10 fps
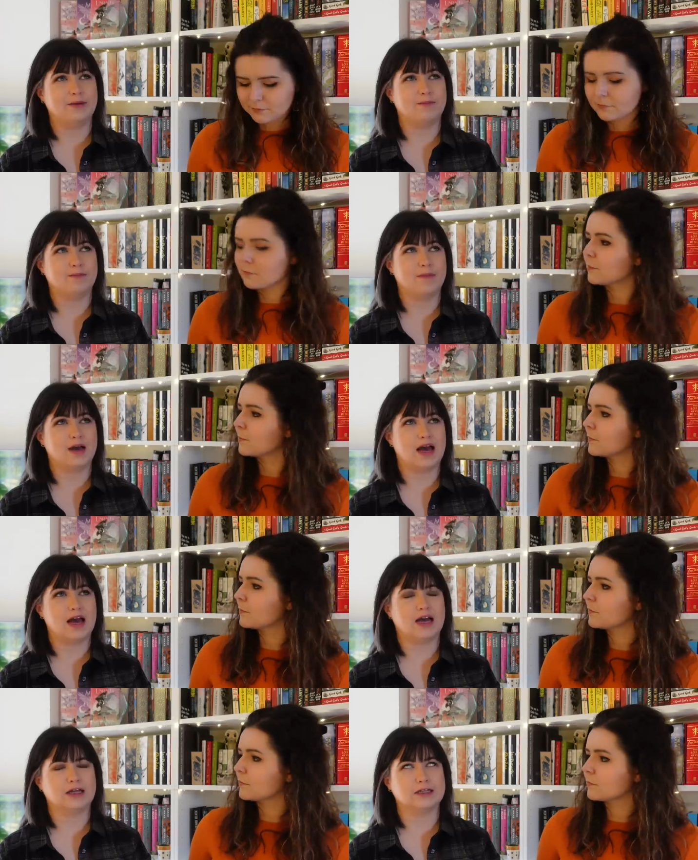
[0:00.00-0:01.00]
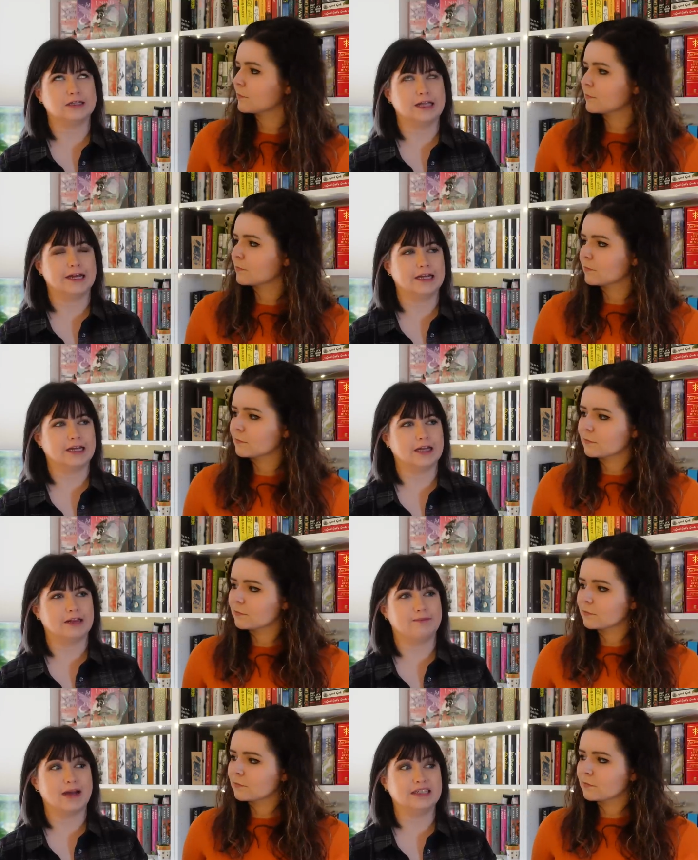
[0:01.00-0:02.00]
Speaker 1: um, like
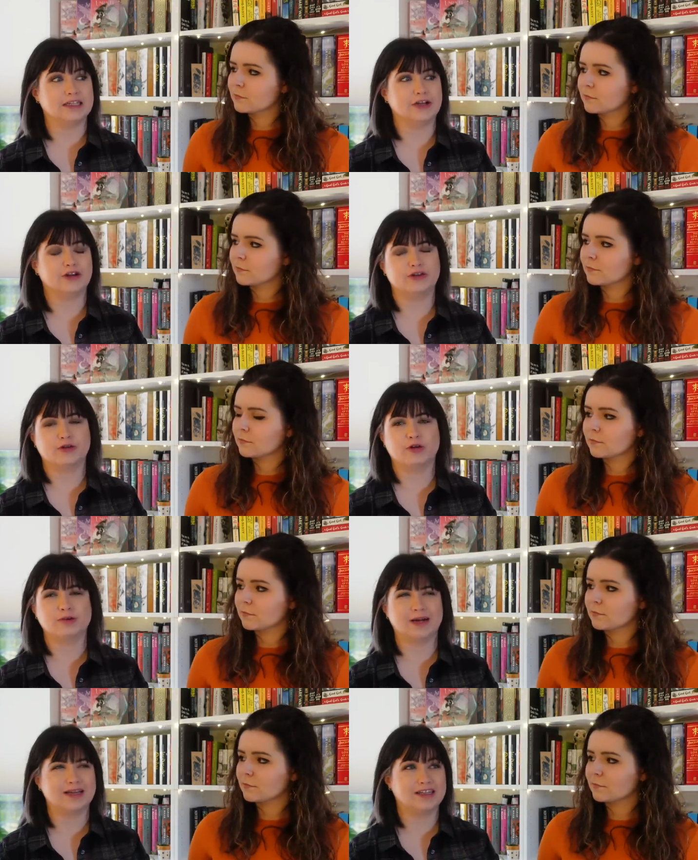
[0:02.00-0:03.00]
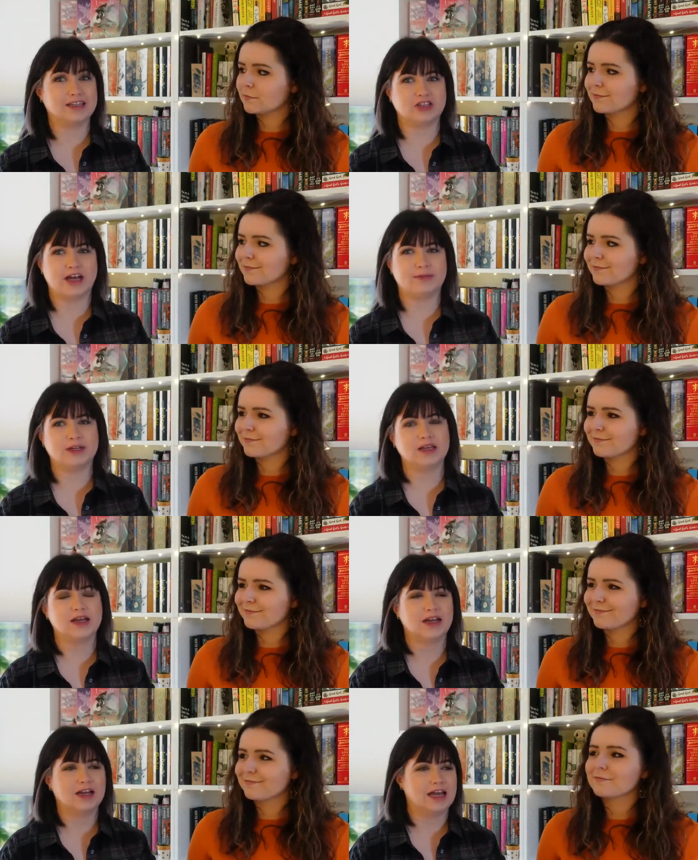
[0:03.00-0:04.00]
My Secret Unicorn by Linda Chapman.
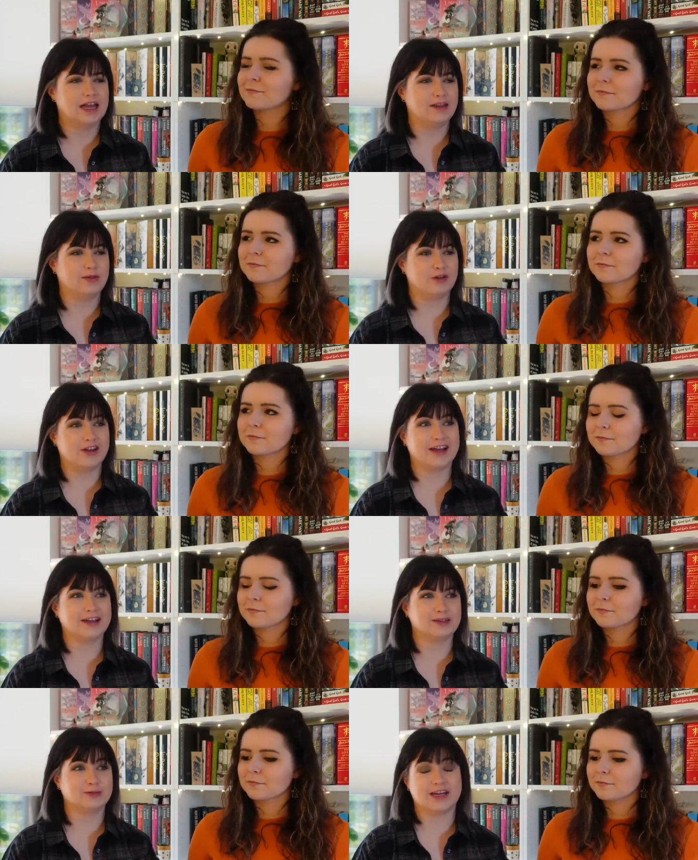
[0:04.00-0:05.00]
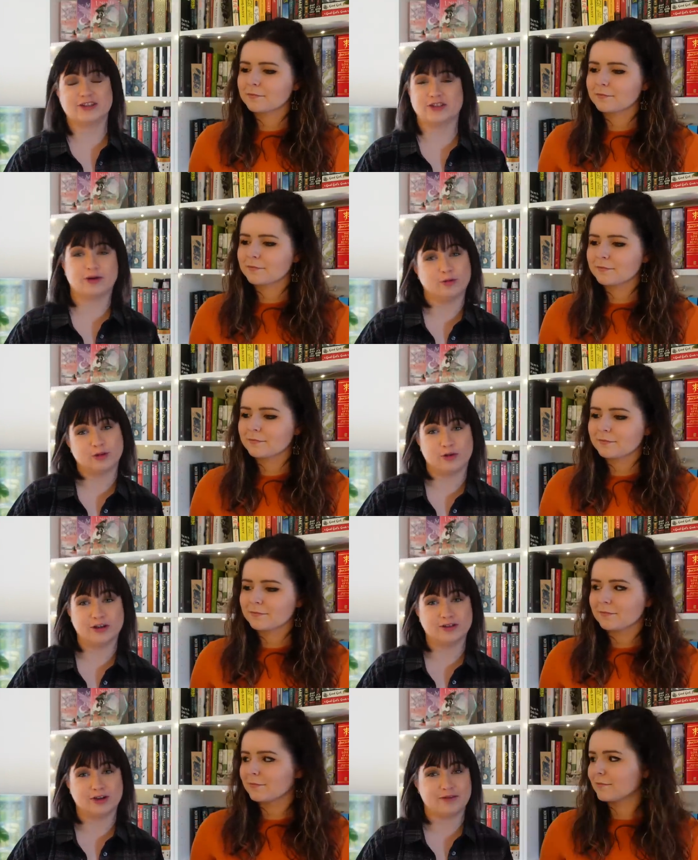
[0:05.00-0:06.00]
Uh, the protagonist was actually called
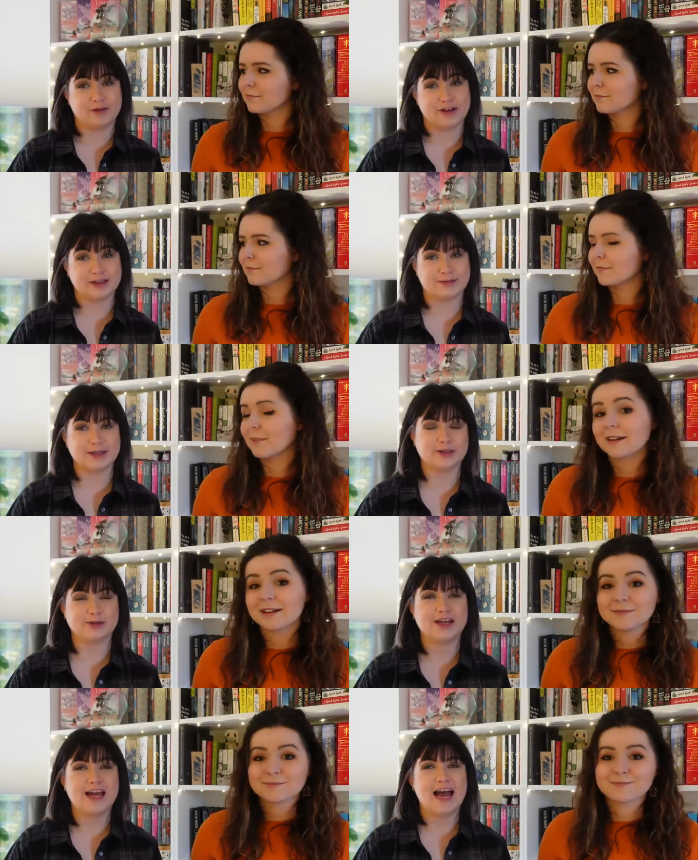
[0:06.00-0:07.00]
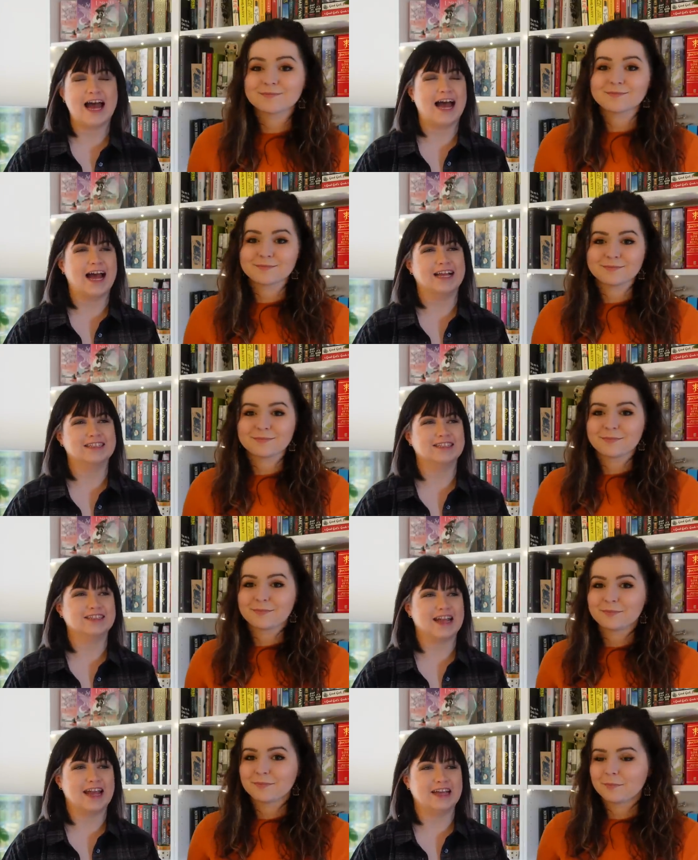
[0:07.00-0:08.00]
Lauren, so I felt very special. Uh-huh.
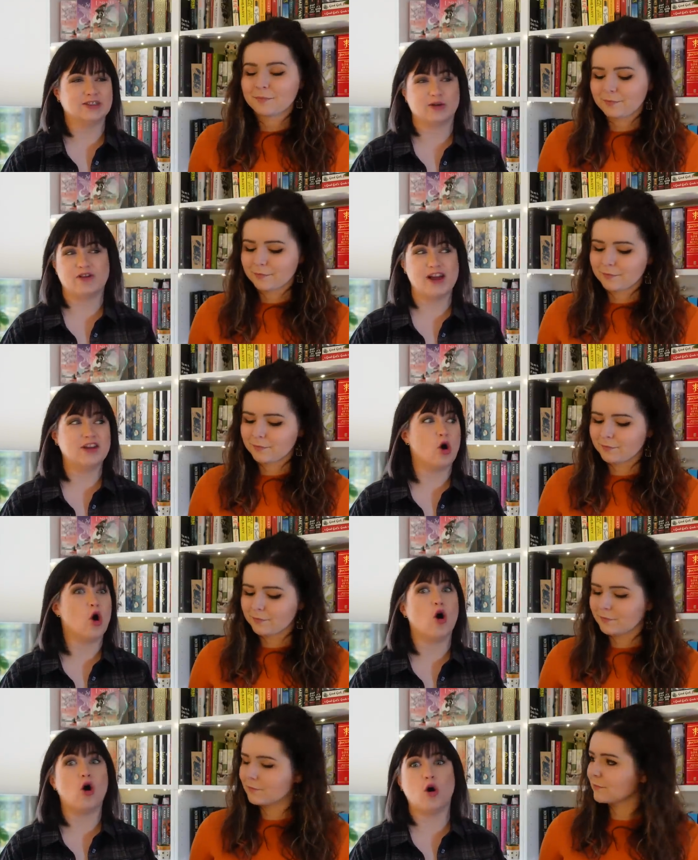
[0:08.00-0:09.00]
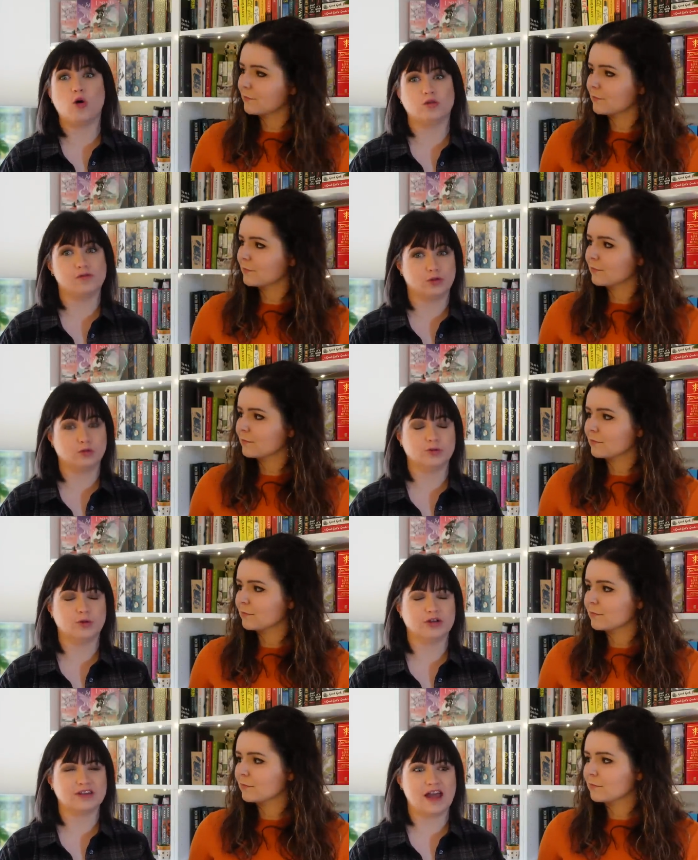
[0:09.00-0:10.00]
And uh, so I read all of those
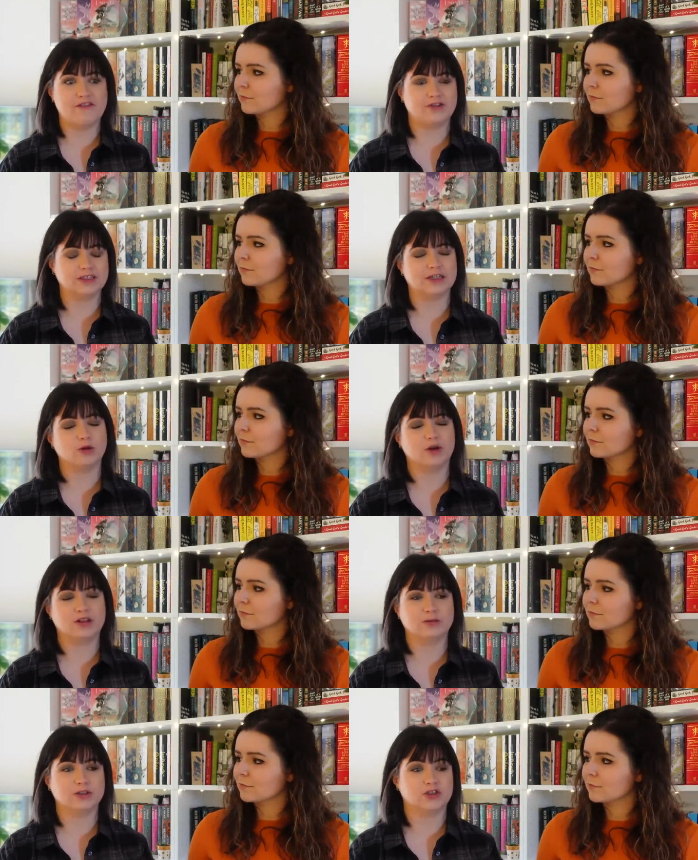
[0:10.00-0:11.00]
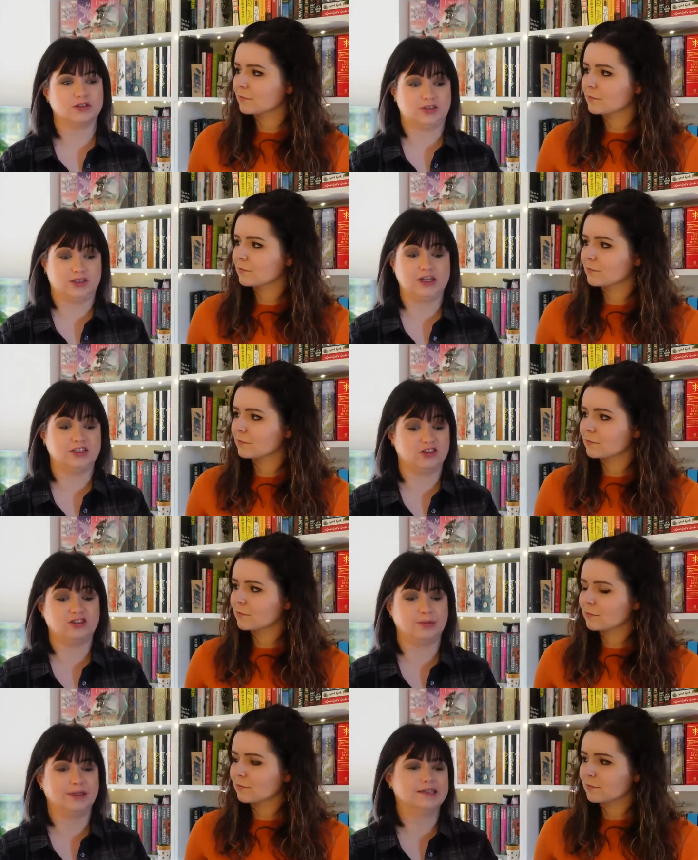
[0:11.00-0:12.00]
books, every single one. There was it's
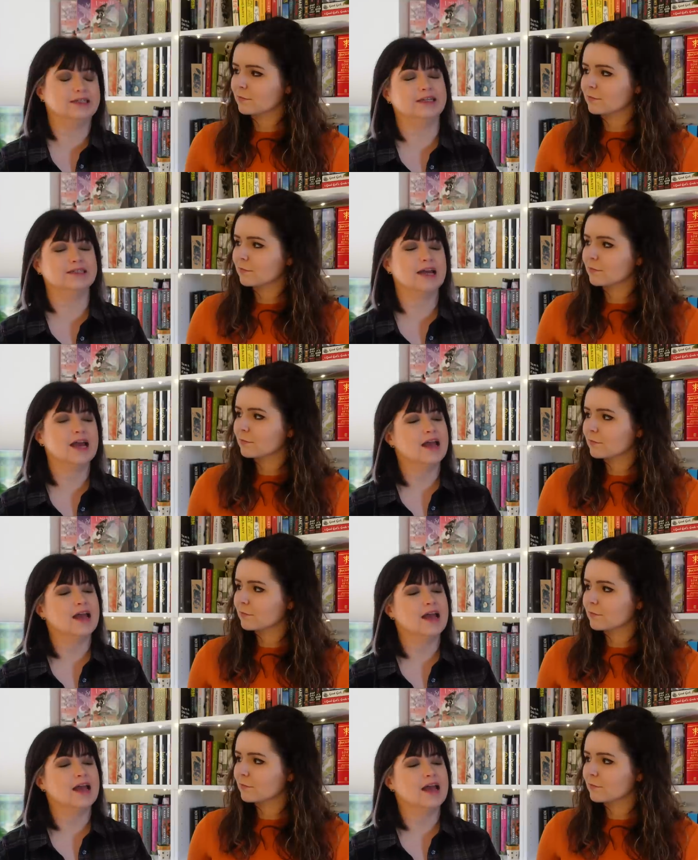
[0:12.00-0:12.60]
such a big series.